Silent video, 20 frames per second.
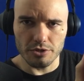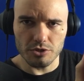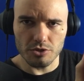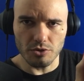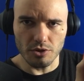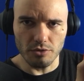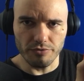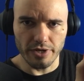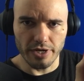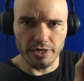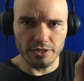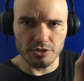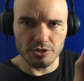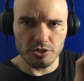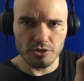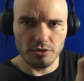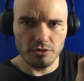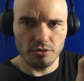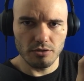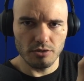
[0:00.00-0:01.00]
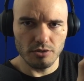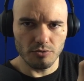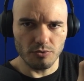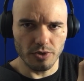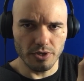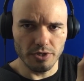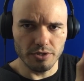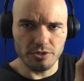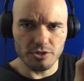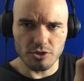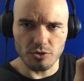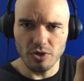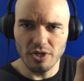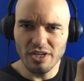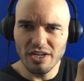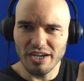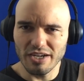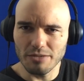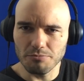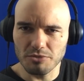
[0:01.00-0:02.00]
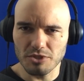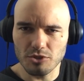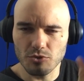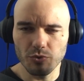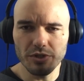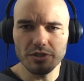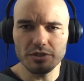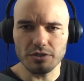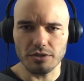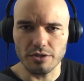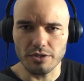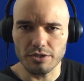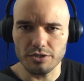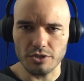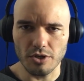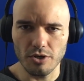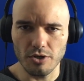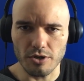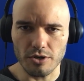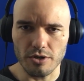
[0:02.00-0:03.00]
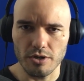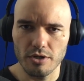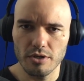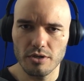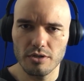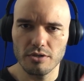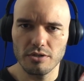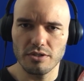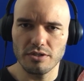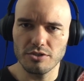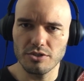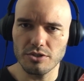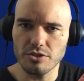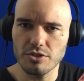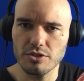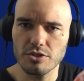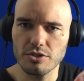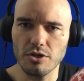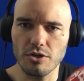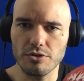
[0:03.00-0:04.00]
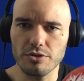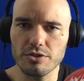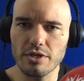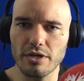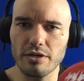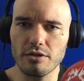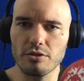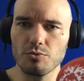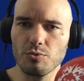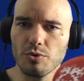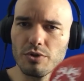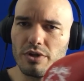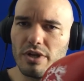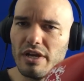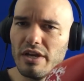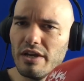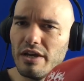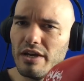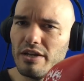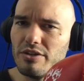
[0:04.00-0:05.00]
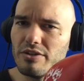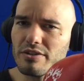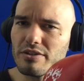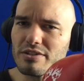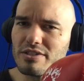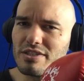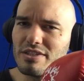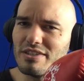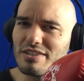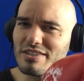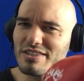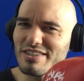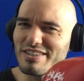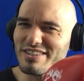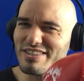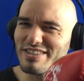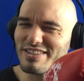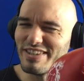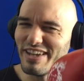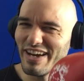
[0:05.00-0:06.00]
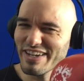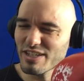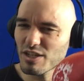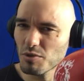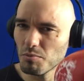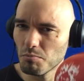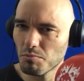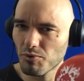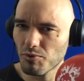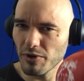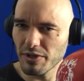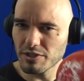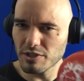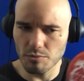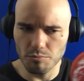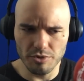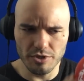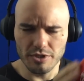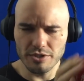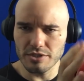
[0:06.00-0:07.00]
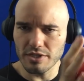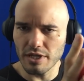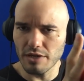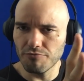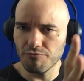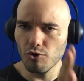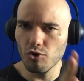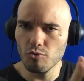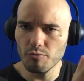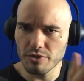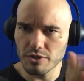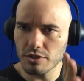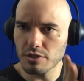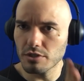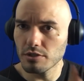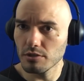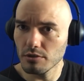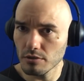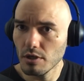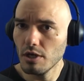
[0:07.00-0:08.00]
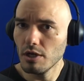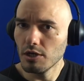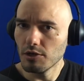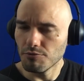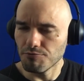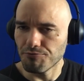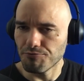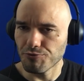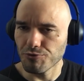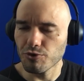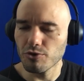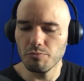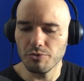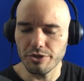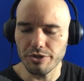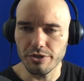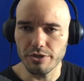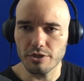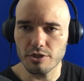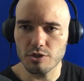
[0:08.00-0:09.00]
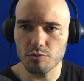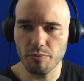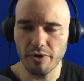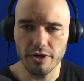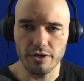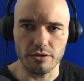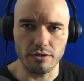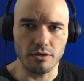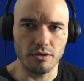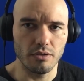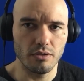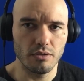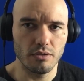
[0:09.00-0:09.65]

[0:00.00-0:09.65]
glove has, right? So I'm squeezing this hard, just as hard as that other one, and you can see it's not compressing because that foam is still firmly expanded.